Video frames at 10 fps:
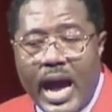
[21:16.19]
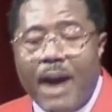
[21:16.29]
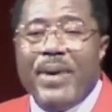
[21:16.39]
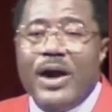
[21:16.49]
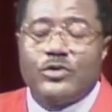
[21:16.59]

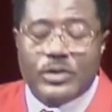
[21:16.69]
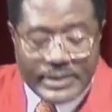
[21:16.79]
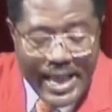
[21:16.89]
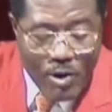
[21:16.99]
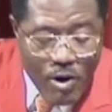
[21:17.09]
about to
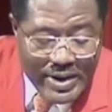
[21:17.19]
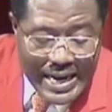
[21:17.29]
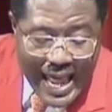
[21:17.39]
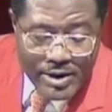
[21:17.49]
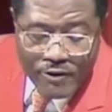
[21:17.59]
take over
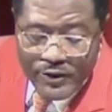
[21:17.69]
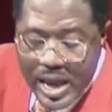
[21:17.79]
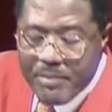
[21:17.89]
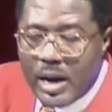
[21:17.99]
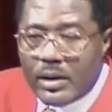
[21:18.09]
the land of
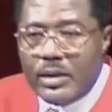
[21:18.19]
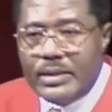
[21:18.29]
Ammon